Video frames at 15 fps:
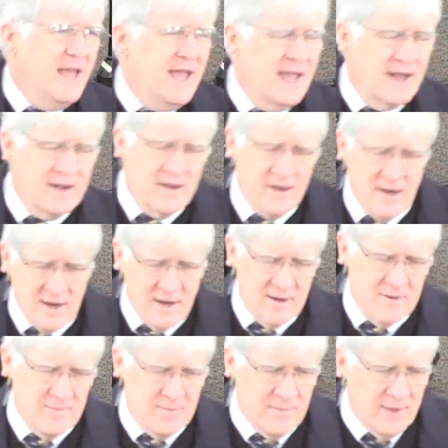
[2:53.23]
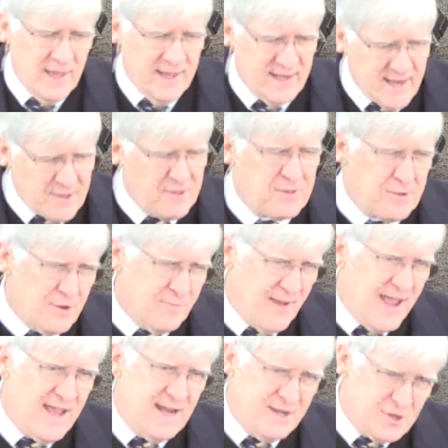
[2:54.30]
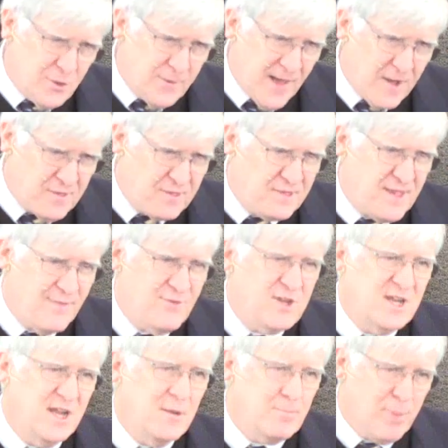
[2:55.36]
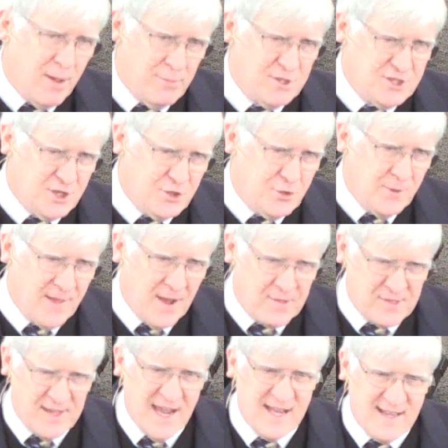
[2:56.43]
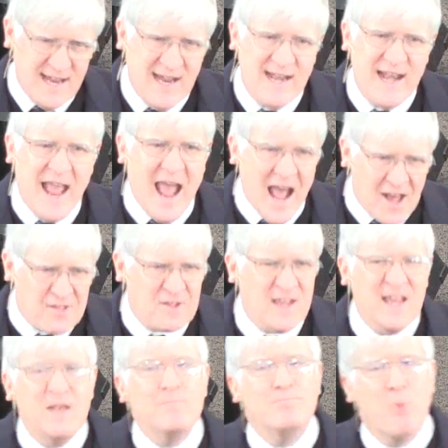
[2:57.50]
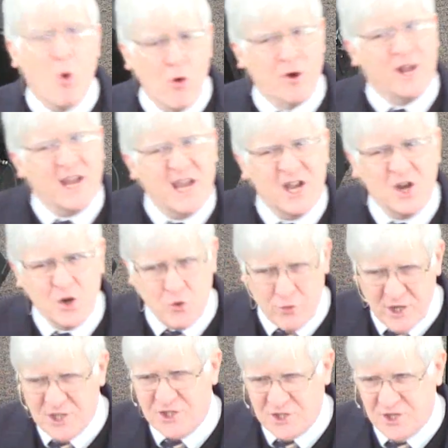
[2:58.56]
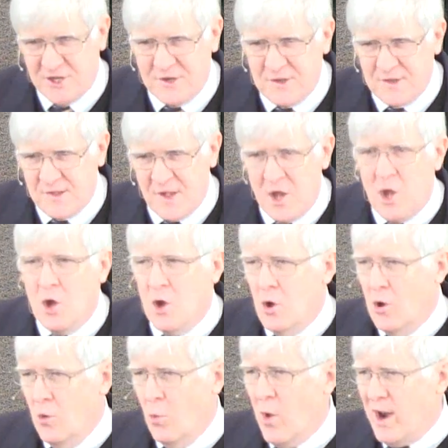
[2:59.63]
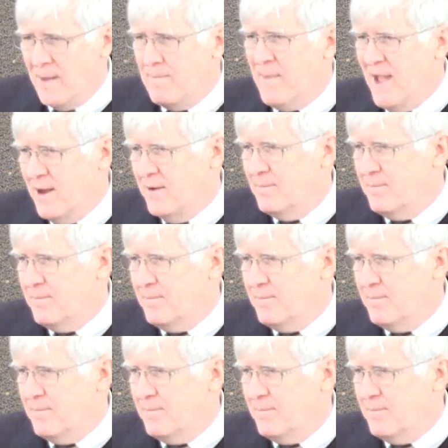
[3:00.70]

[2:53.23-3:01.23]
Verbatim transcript: And um, did a survey in two thousand seventeen, published in two thousand eighteen, asking born-again Christians what it meant